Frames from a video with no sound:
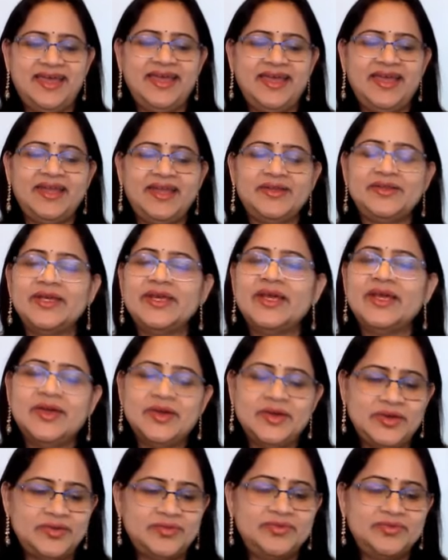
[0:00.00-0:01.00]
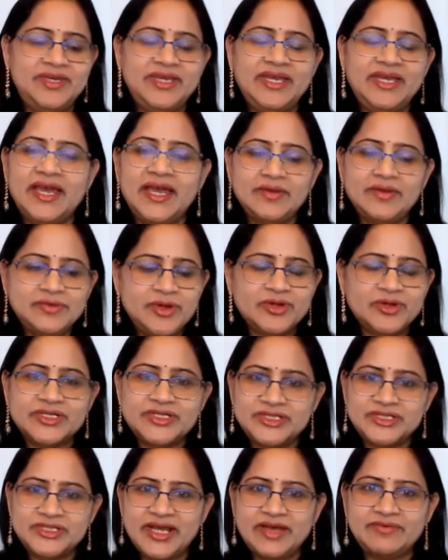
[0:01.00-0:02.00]
And we have
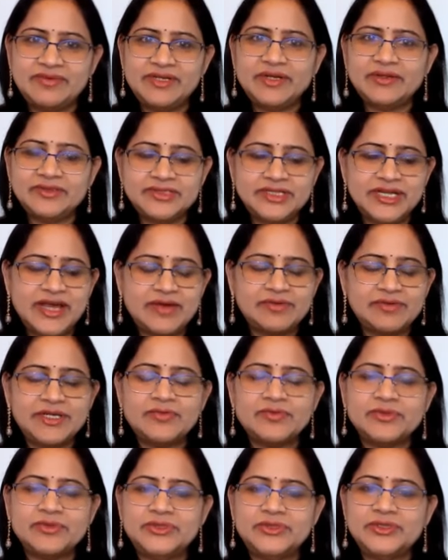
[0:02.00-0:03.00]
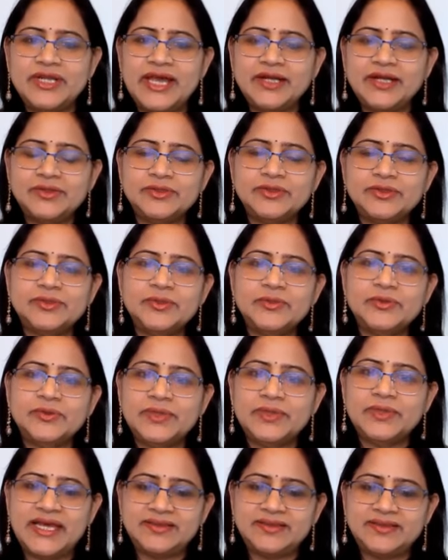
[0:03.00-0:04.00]
Dr. Shravana. Shravana, would you like to
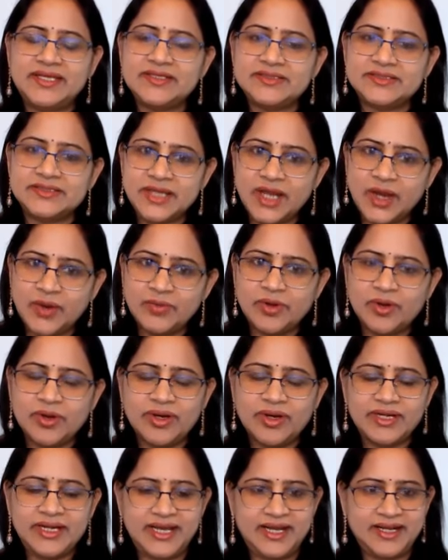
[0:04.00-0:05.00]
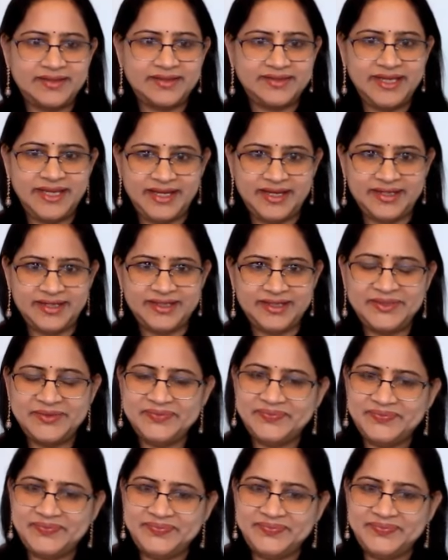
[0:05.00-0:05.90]
do ethics now or at the end?